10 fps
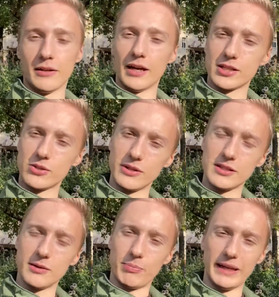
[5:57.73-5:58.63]
as soon as
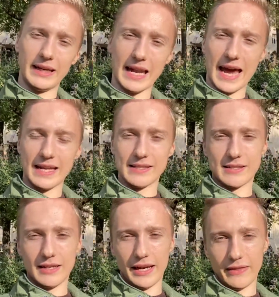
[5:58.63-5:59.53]
the plane
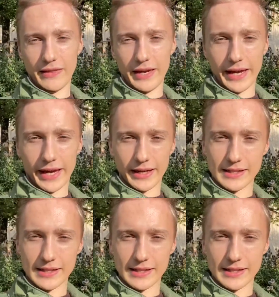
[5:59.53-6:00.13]
lands and the